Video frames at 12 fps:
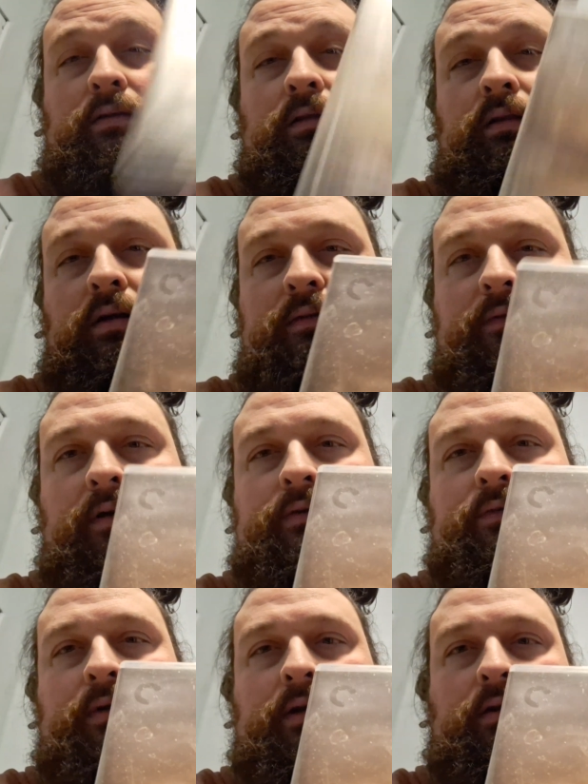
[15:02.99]
Lars von
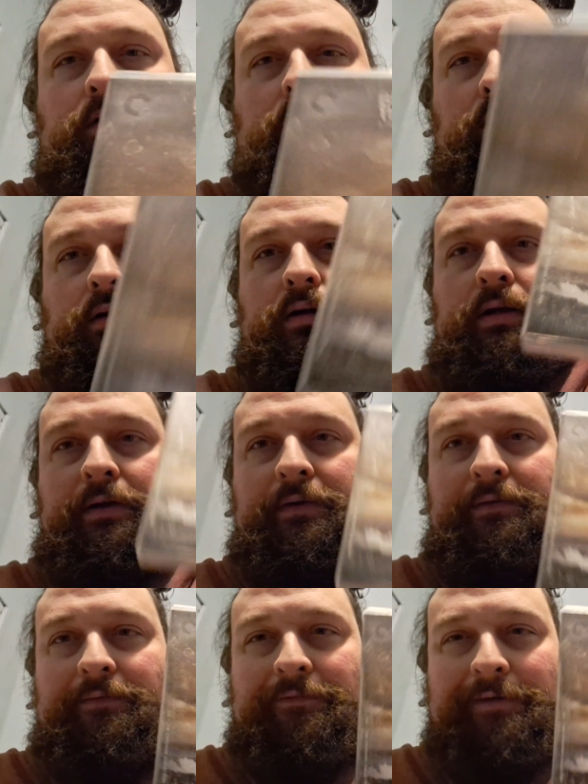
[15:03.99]
Trier
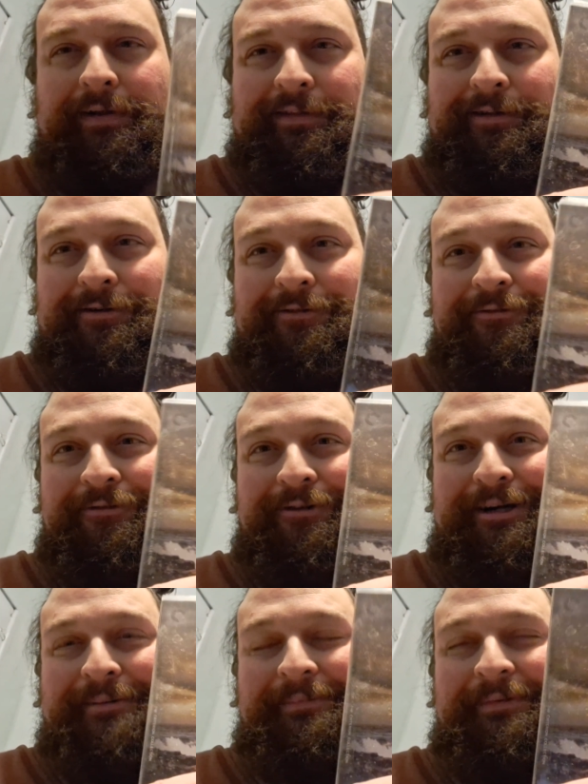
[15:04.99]
fun little
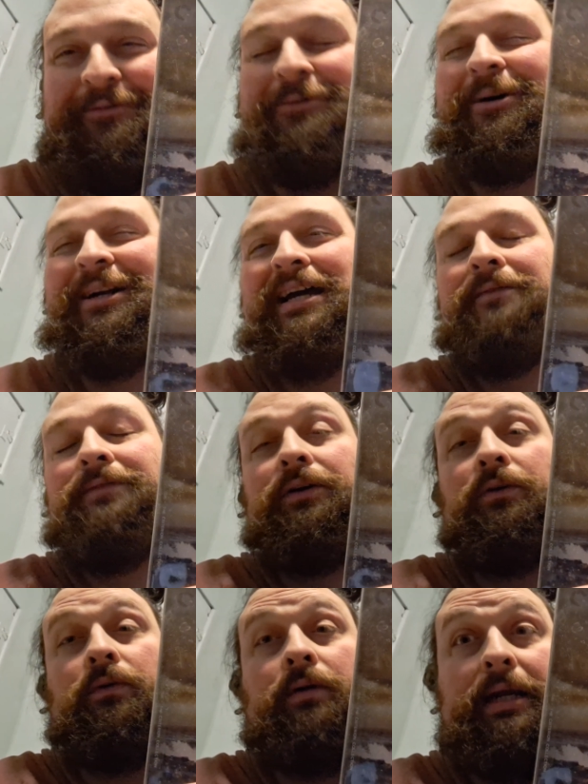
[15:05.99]
romp. If you want to have a
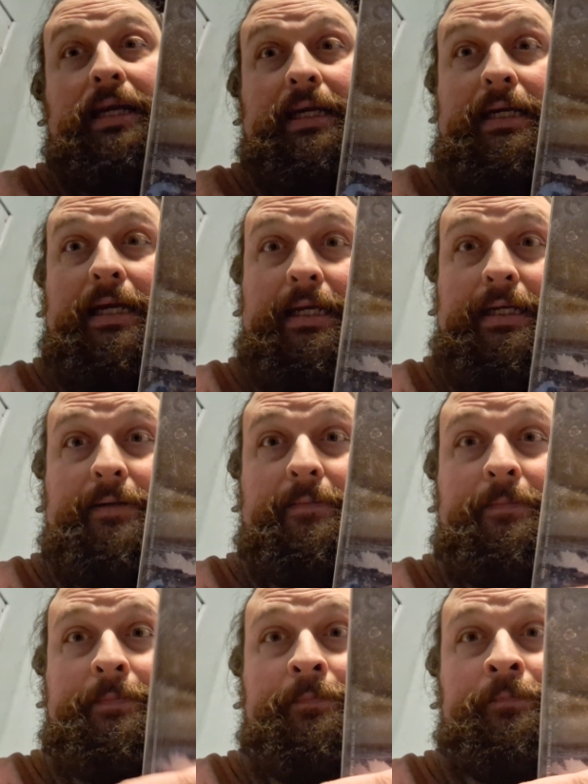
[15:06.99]
great night,
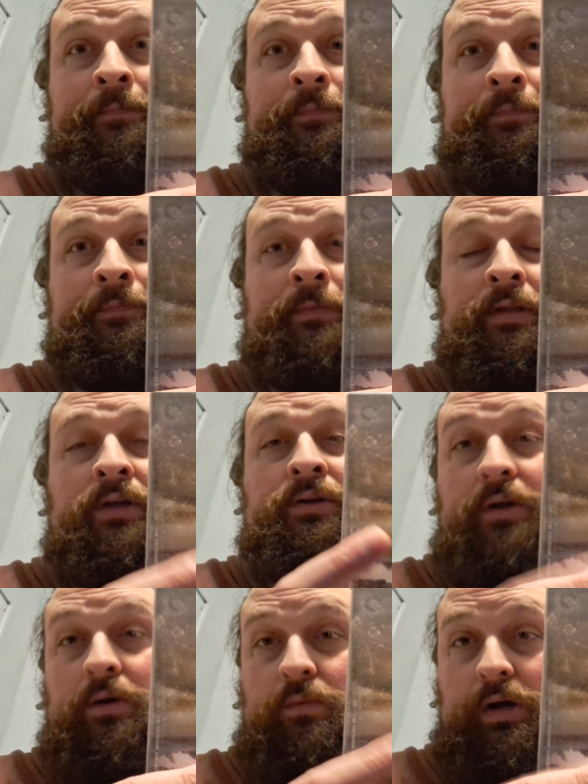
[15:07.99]

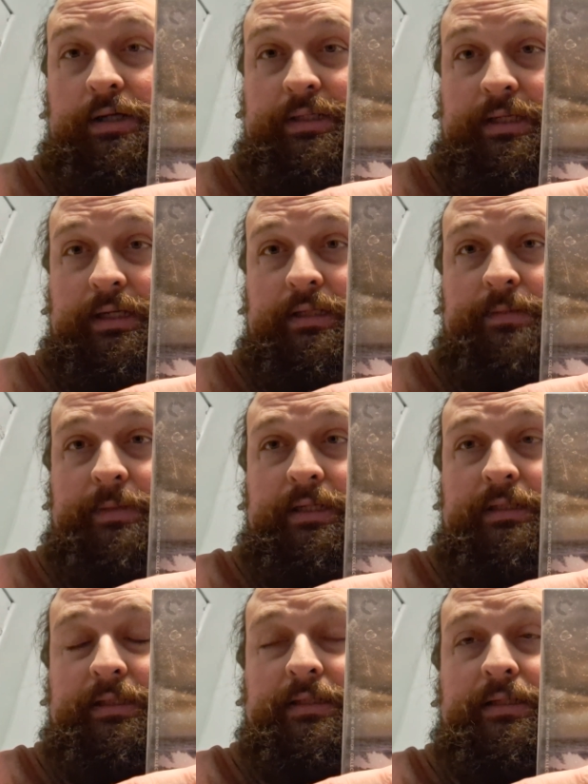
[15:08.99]
don't watch this
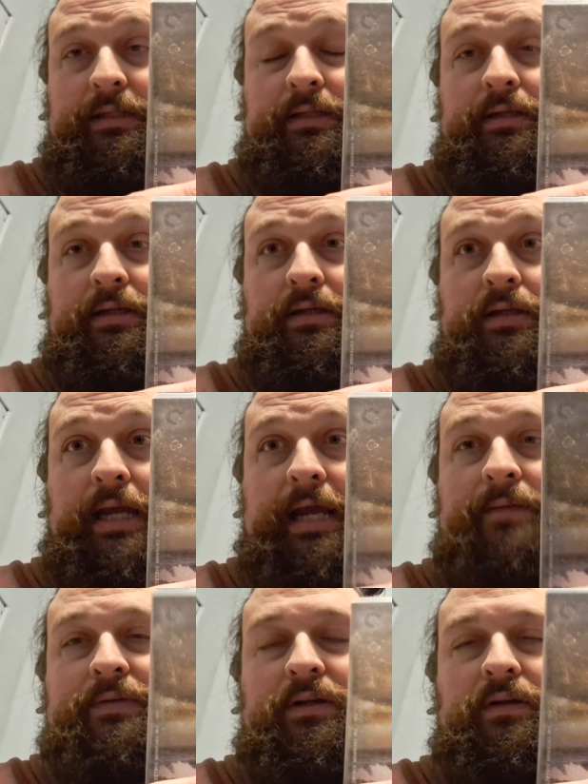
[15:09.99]
because it's
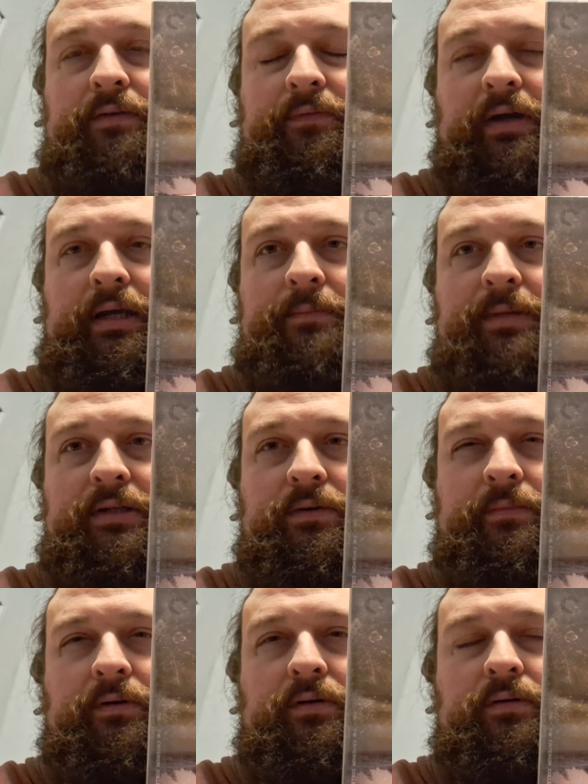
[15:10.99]
absolutely fucking
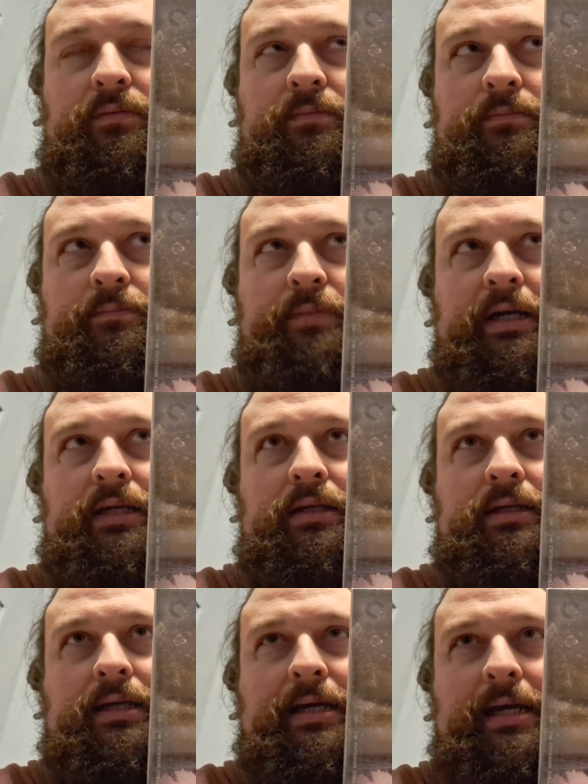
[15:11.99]
miserable, but
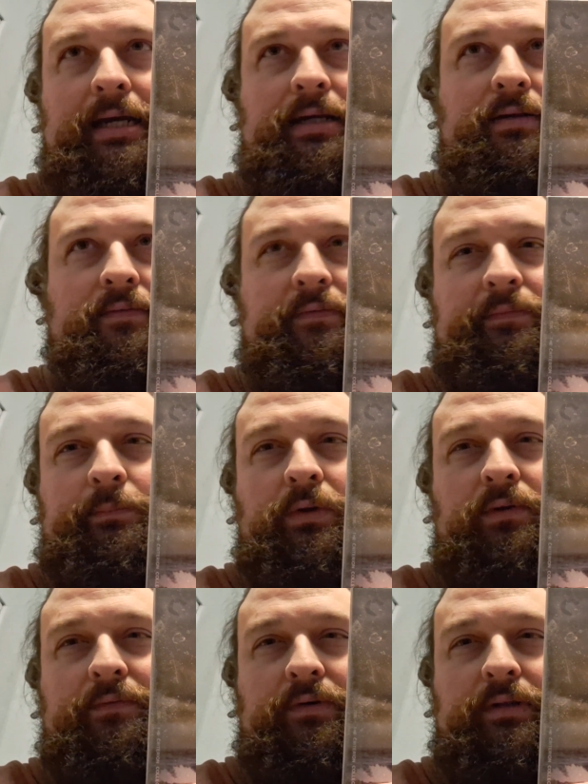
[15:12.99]
kind of
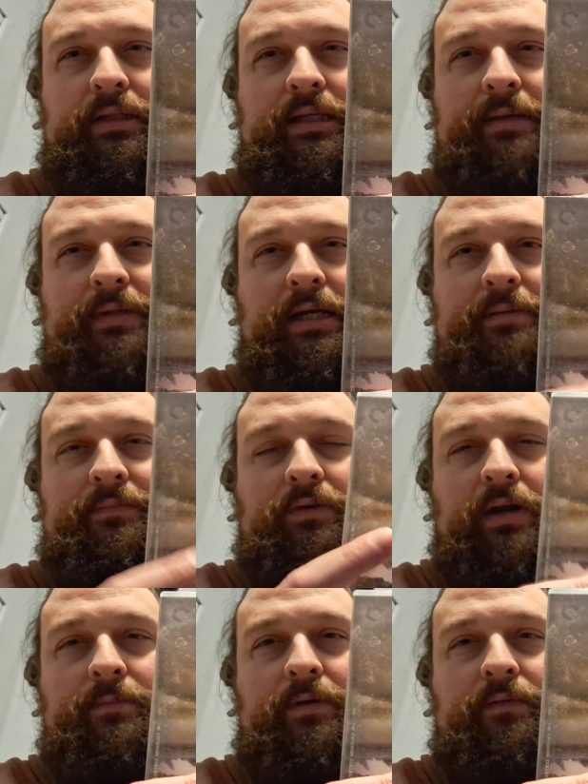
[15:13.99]
beautiful at the same time.
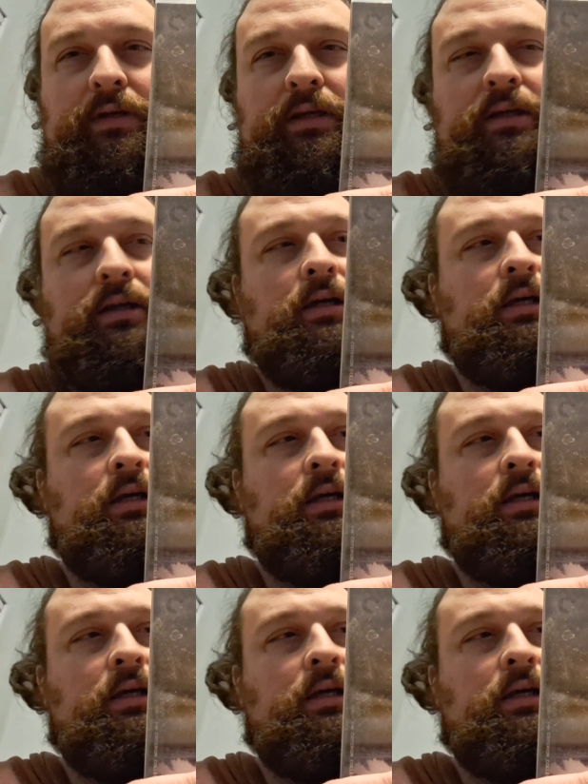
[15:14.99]
Great movie.